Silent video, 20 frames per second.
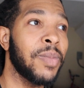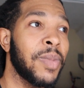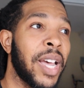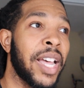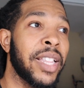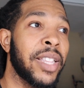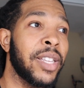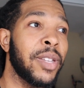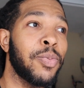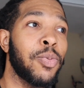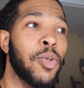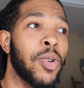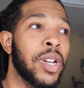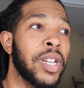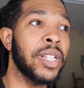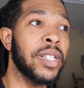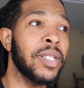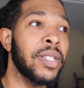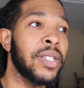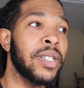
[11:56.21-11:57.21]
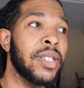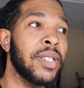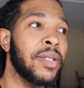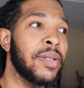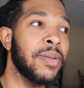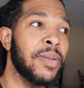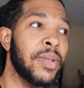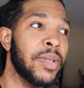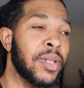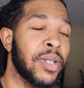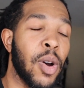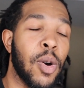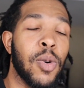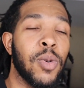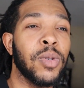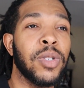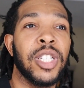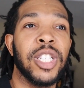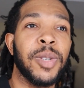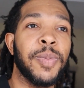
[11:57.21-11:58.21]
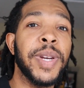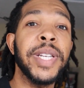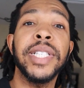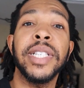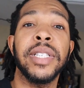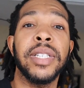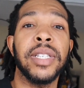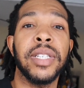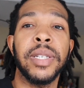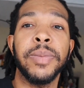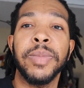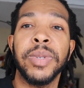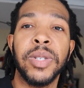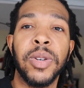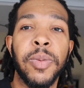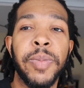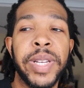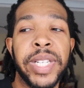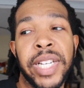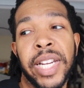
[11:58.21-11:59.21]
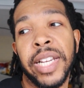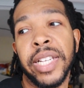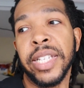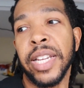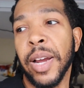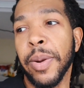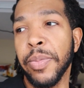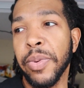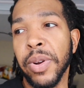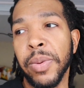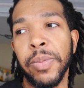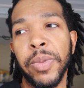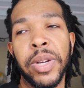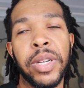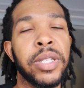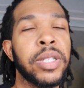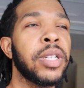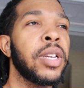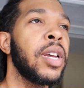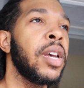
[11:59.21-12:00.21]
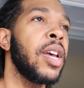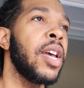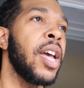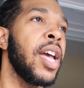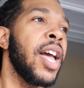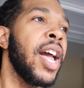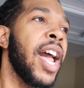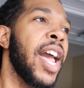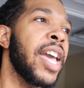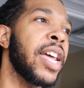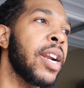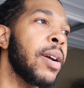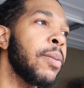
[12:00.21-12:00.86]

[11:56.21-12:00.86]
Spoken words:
At this point, the whole suspension system is gonna be changed out pretty much. And